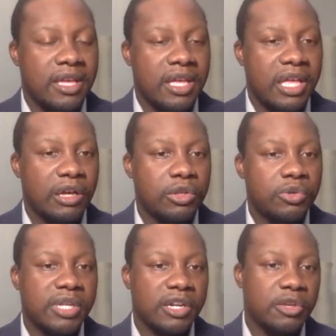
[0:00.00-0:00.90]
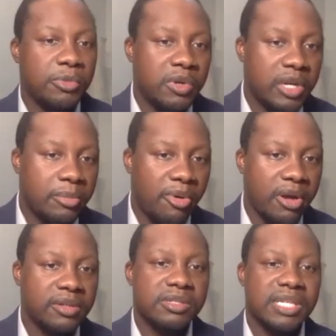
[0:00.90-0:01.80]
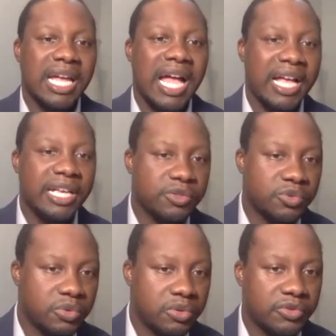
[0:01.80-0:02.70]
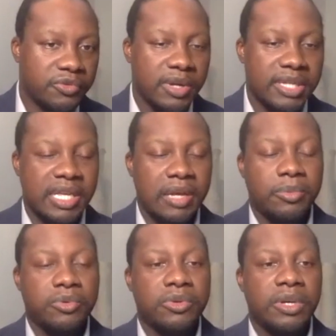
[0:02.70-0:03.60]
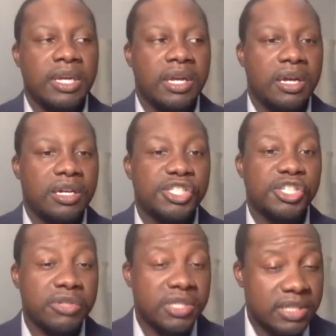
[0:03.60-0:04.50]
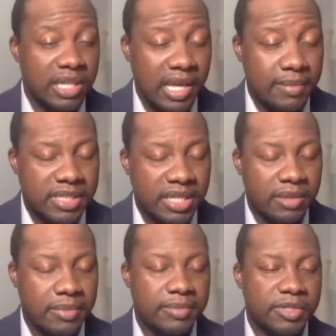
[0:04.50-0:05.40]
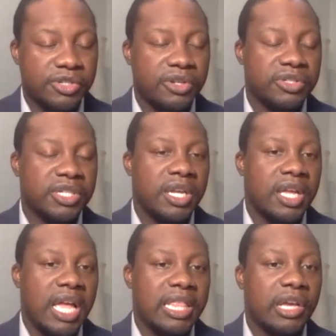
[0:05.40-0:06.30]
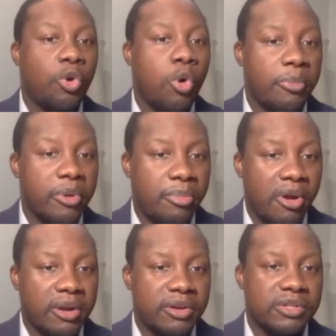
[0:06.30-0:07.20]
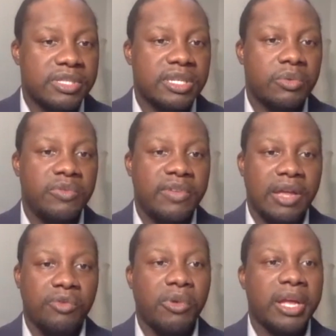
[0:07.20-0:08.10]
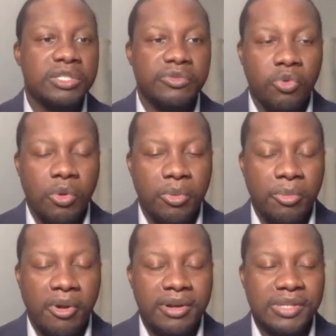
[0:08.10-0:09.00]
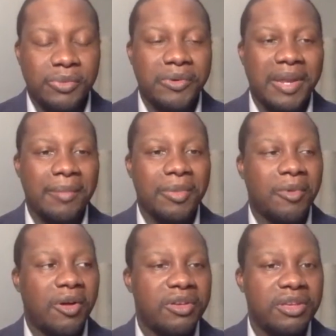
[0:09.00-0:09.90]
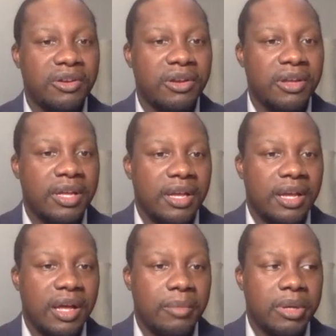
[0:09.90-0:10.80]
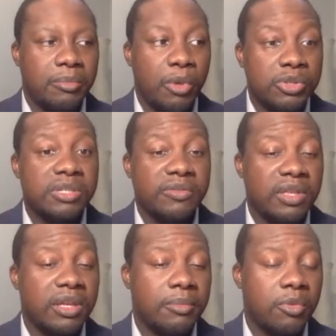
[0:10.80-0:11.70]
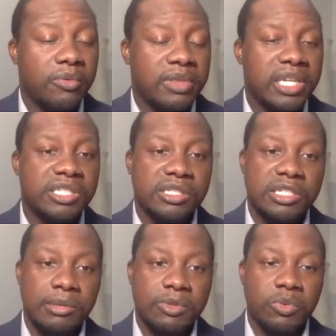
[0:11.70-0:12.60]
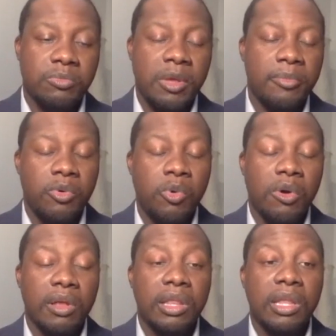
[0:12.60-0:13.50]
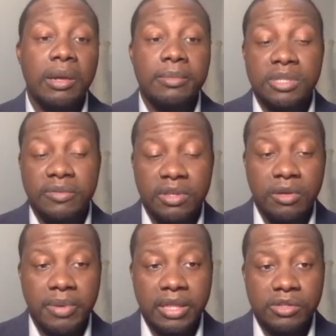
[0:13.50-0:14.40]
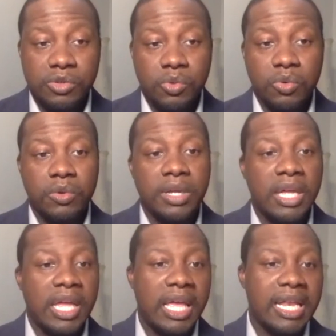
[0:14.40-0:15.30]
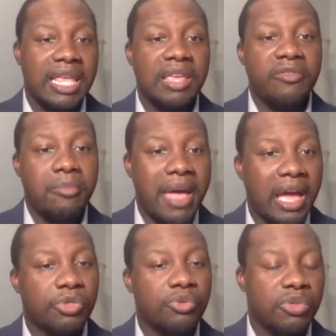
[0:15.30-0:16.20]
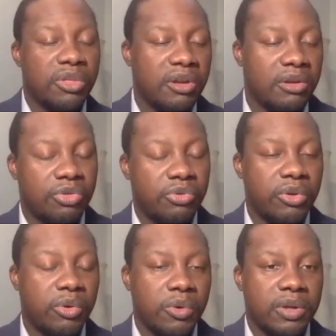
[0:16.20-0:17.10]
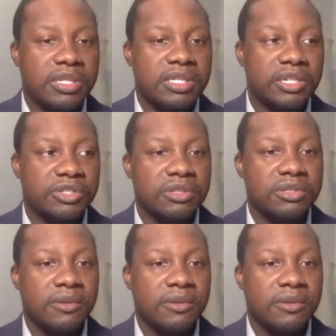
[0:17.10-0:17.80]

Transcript: includes our community partners, like high schools, for example, churches like Abyssinian Baptist Church, and then corporate partners. We've got a range of corporate partners. I won't name them all here, but most of them are relationships with people who are alums of the Gabelli School and give back through their organizations.